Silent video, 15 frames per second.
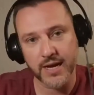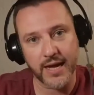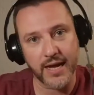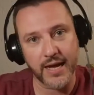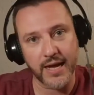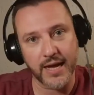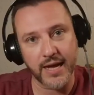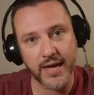
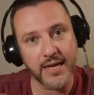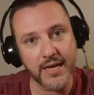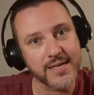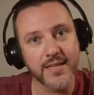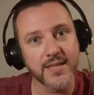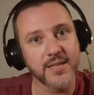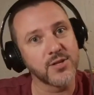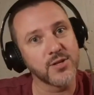and he gets
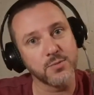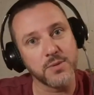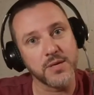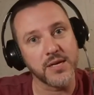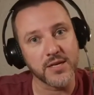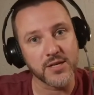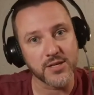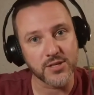others to
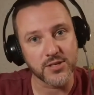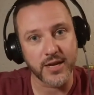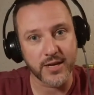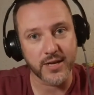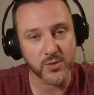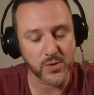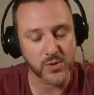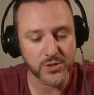speak into that
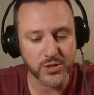as well.